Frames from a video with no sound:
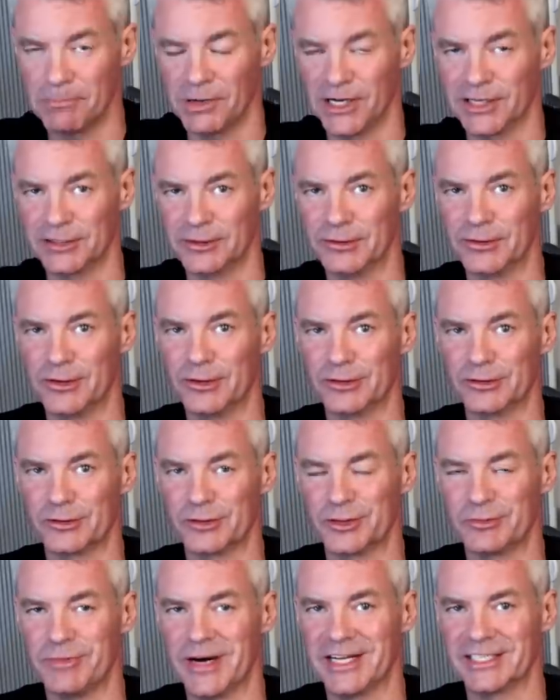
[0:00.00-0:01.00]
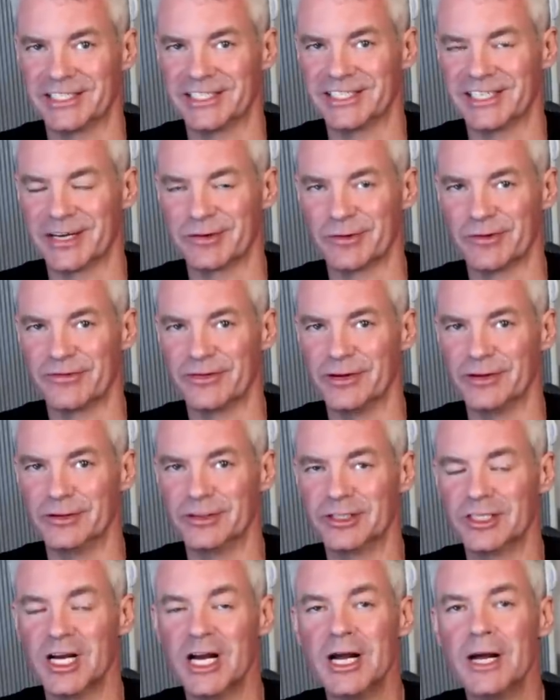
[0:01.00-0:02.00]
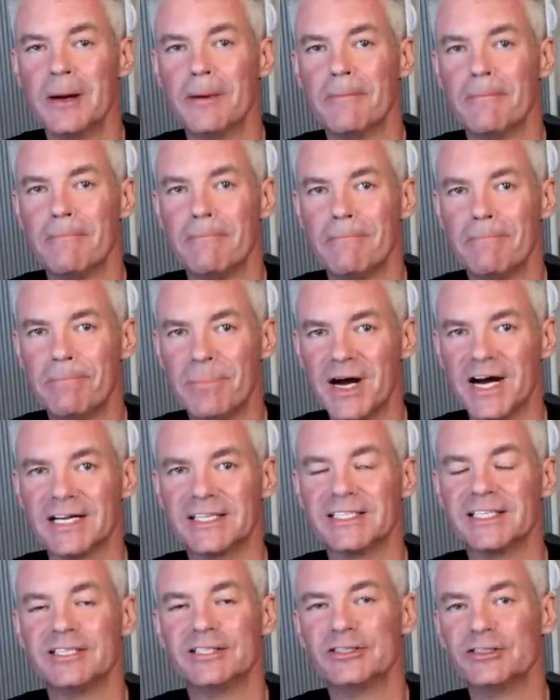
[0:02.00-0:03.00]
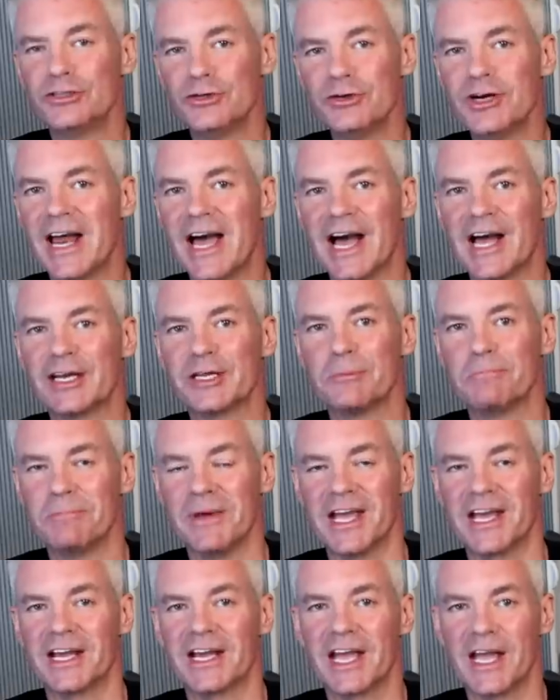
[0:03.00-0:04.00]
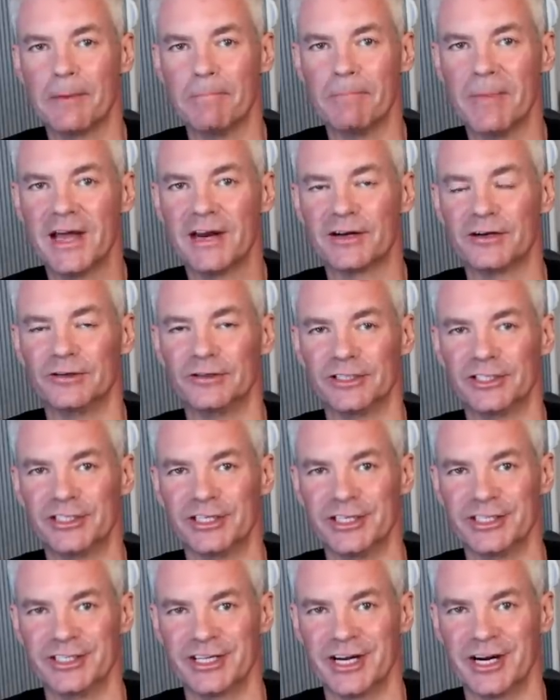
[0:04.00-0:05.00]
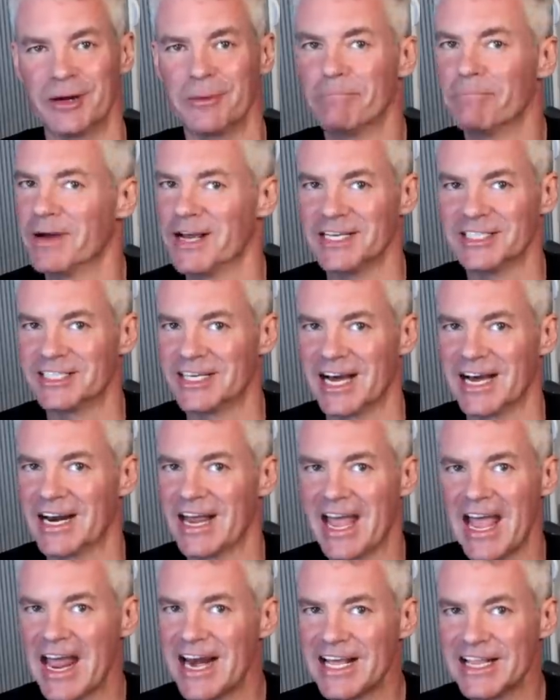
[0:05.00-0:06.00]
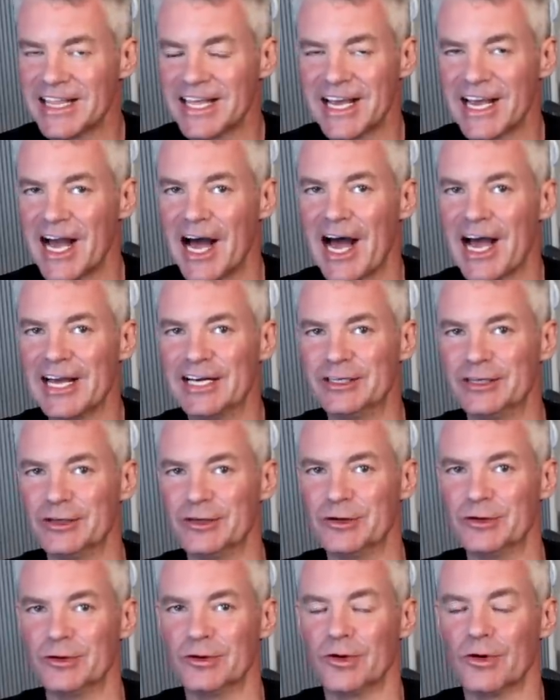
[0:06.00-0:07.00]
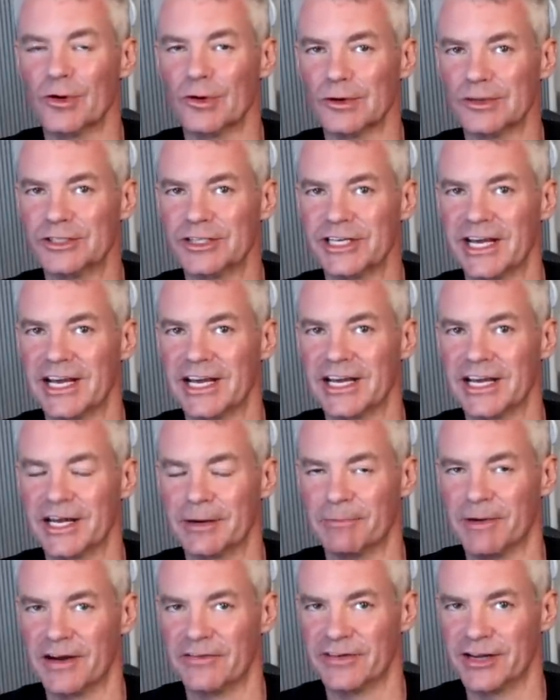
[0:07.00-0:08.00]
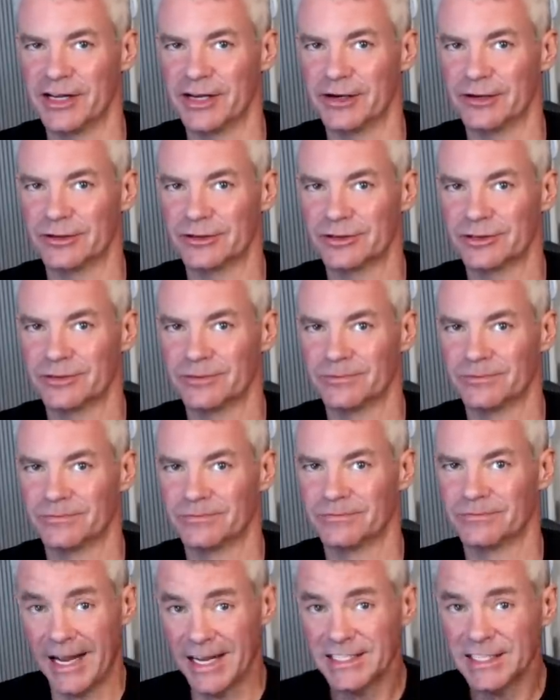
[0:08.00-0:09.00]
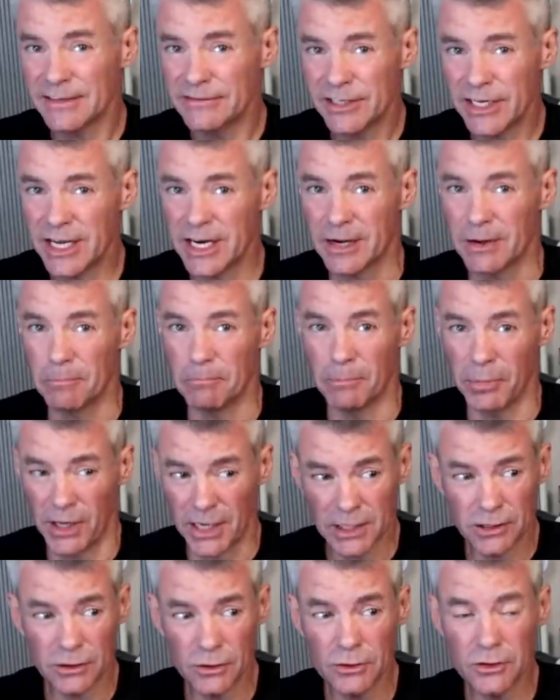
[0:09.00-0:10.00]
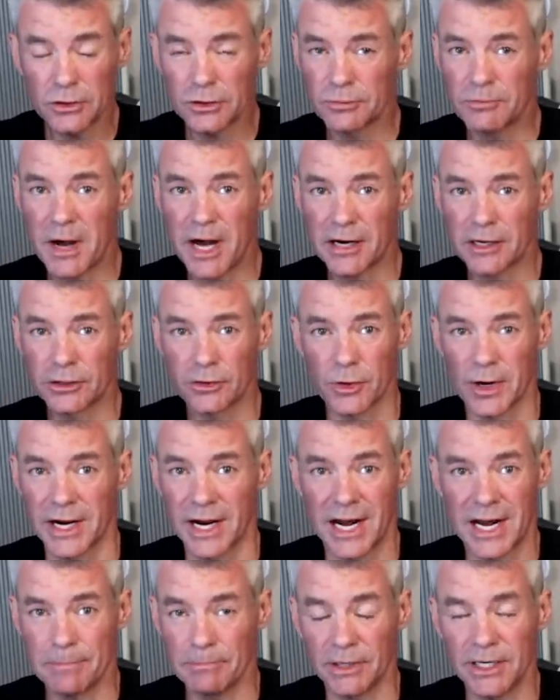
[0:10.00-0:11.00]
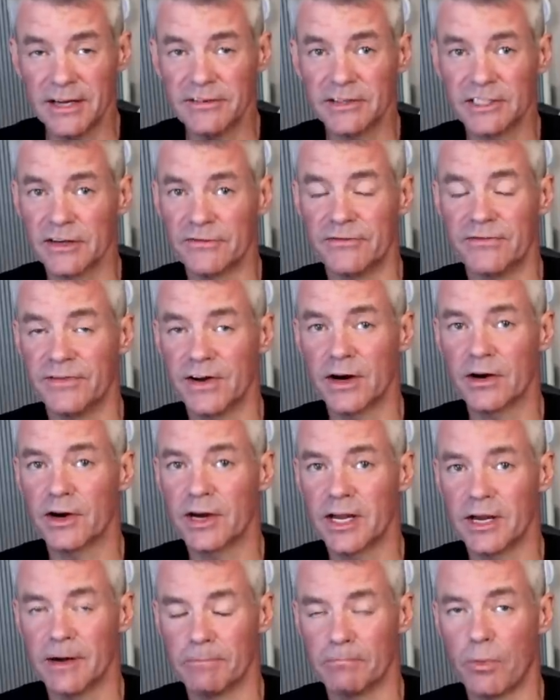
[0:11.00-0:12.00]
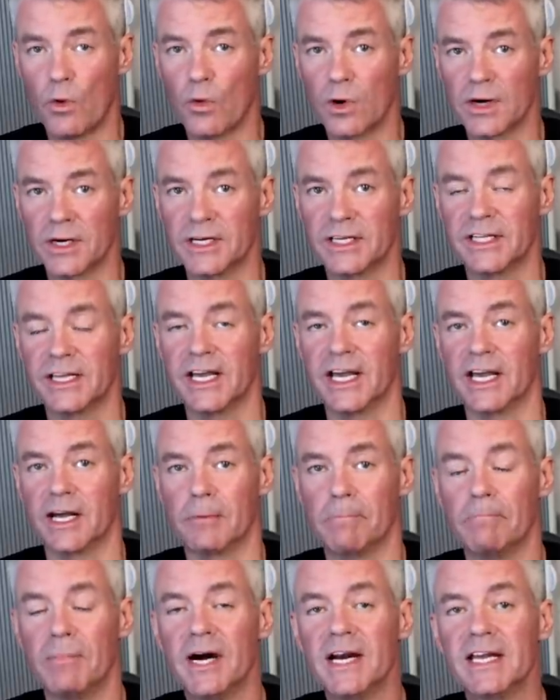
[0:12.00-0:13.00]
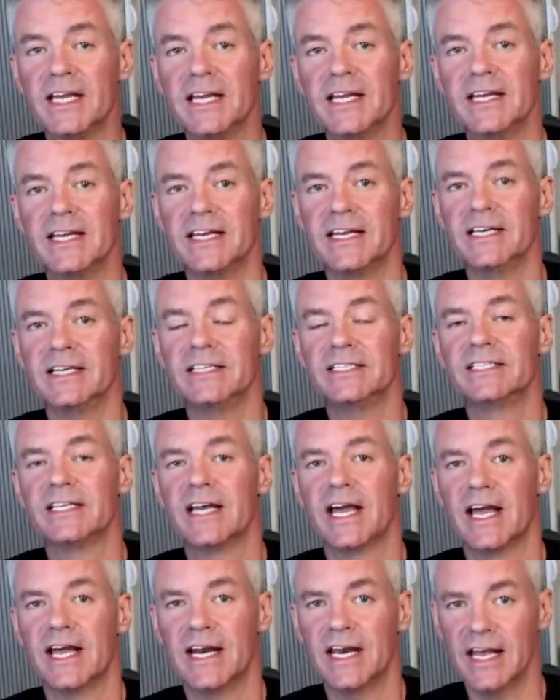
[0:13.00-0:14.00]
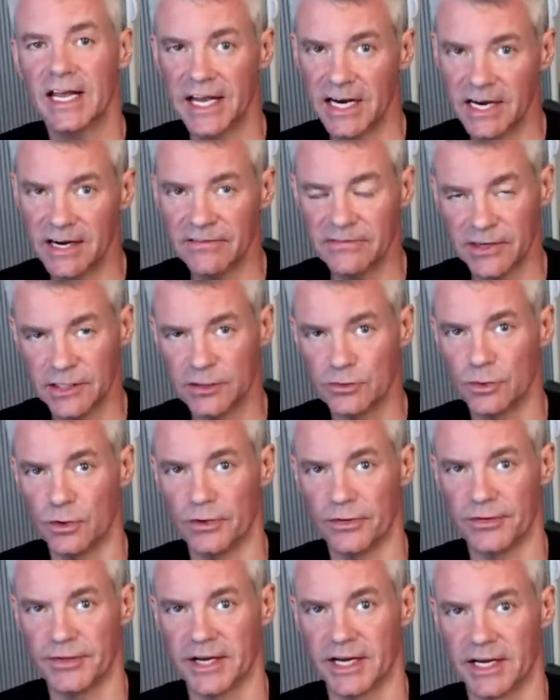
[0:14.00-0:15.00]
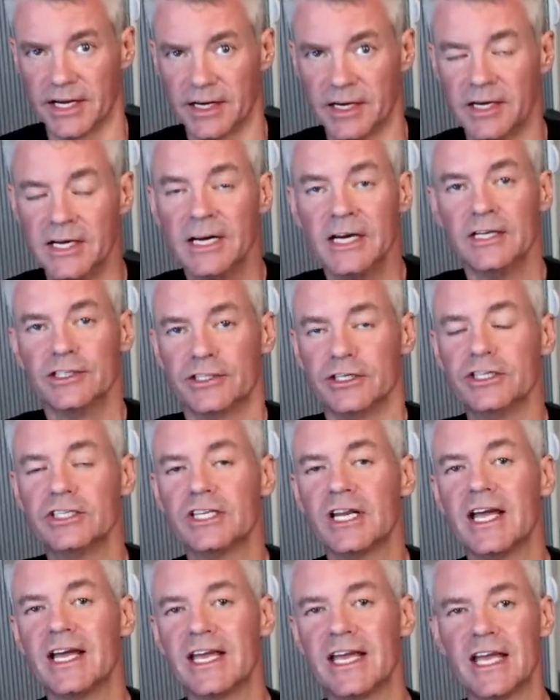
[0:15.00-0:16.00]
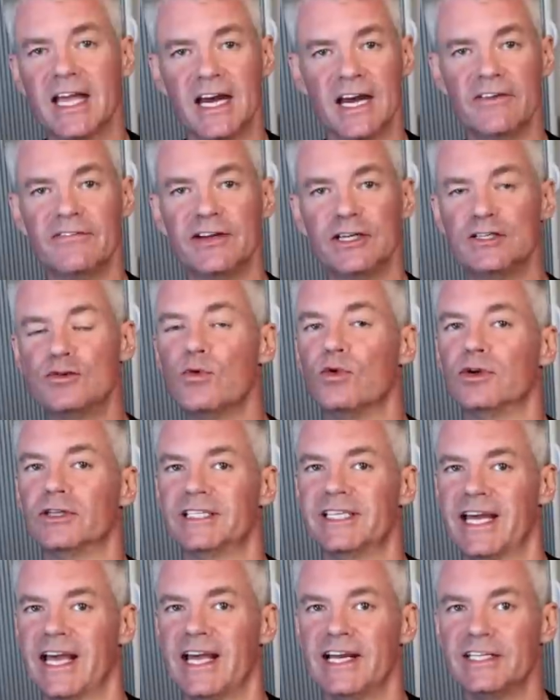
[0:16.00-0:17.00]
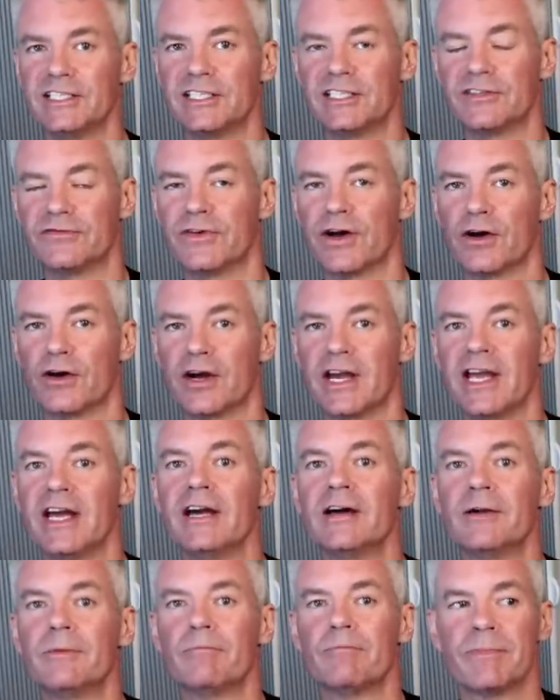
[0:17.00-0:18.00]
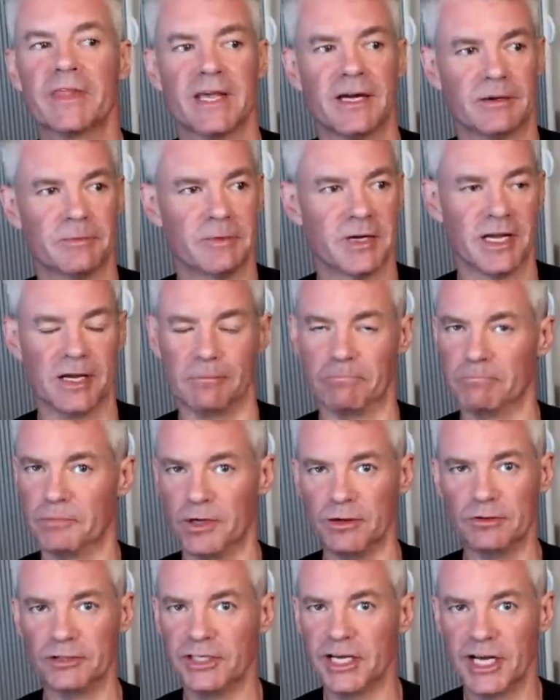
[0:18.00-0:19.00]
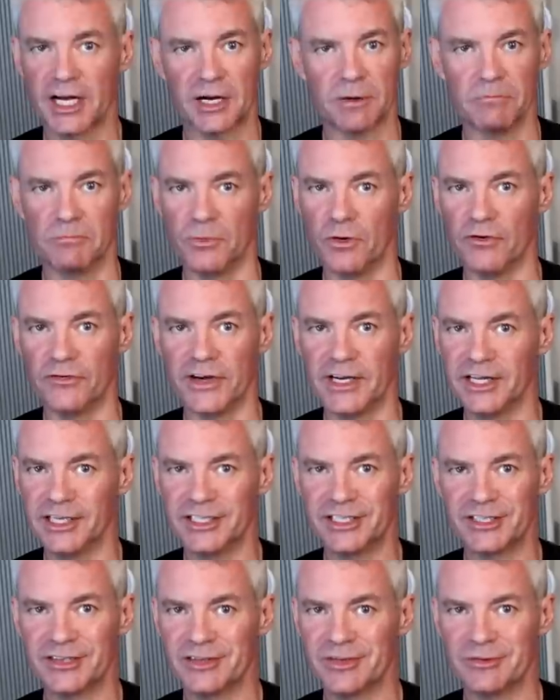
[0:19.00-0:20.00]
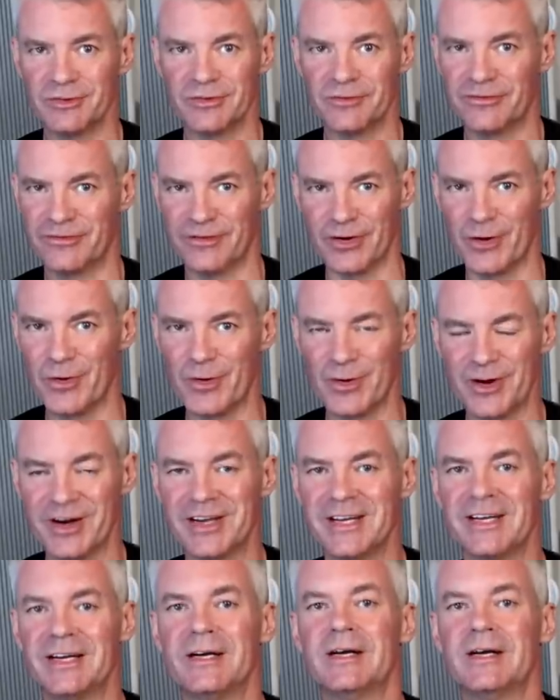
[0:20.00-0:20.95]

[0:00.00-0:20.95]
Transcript: blood glucose responses on reviews, but do not make a medical decision based on anything I do or say in my videos. As I've said, blood glucose monitoring, I believe, is a very important thing, but it is an individual thing. Just like individual tastes vary in music, movies, food,